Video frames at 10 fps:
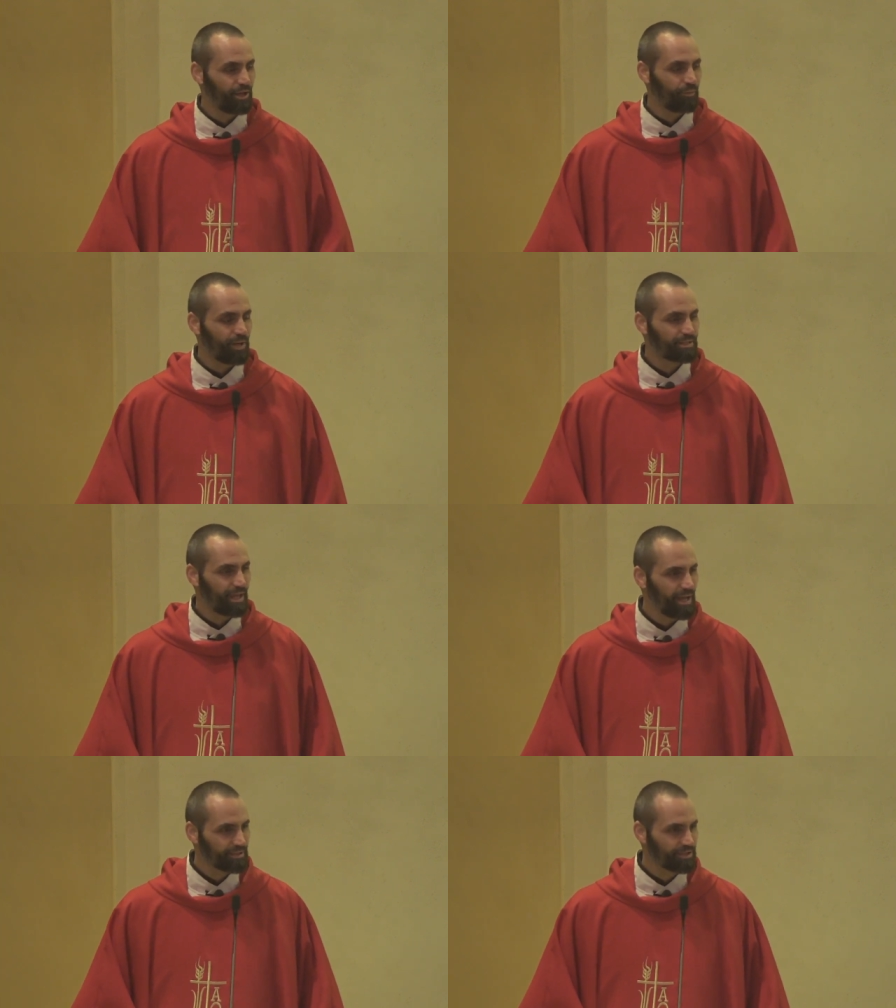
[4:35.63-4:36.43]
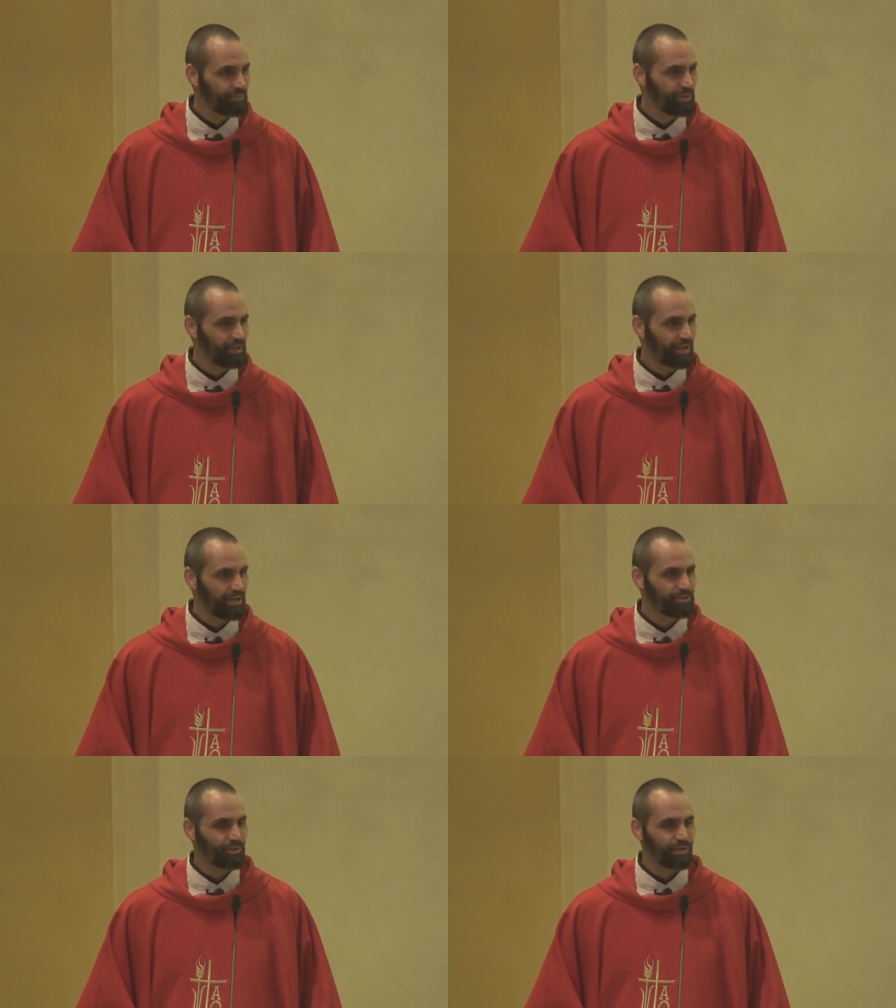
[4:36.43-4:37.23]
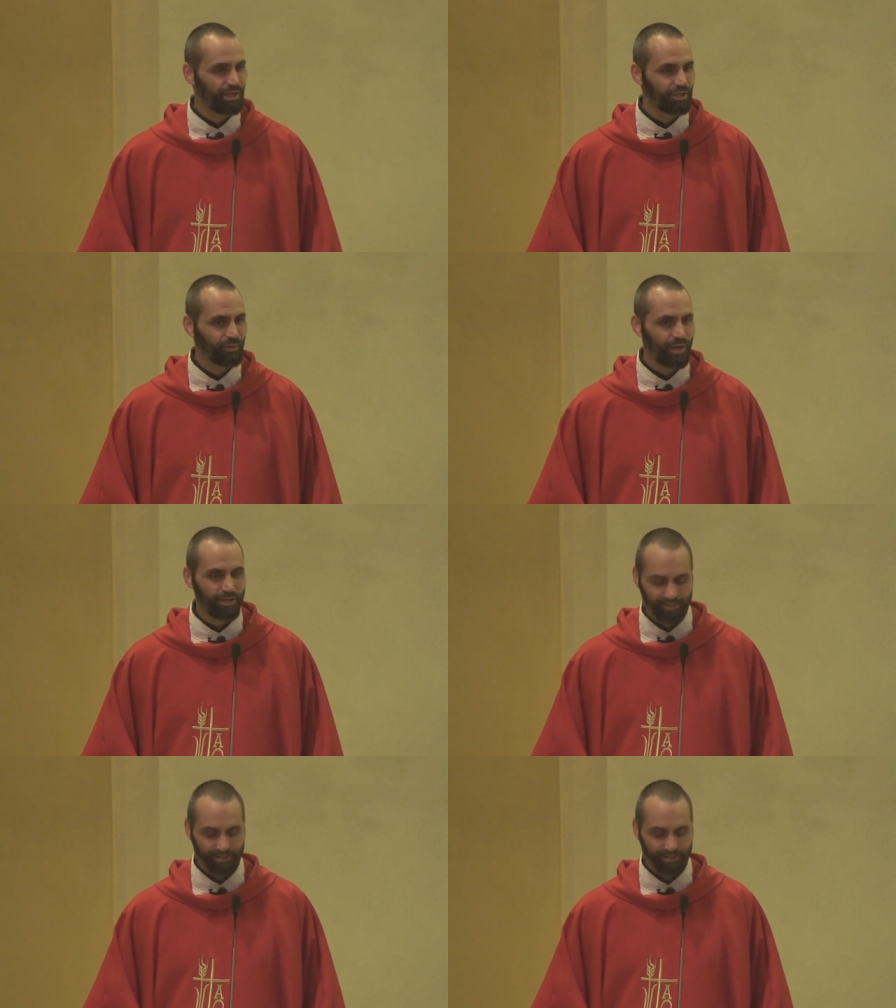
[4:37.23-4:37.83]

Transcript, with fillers: want to excommunicate you or kick you out.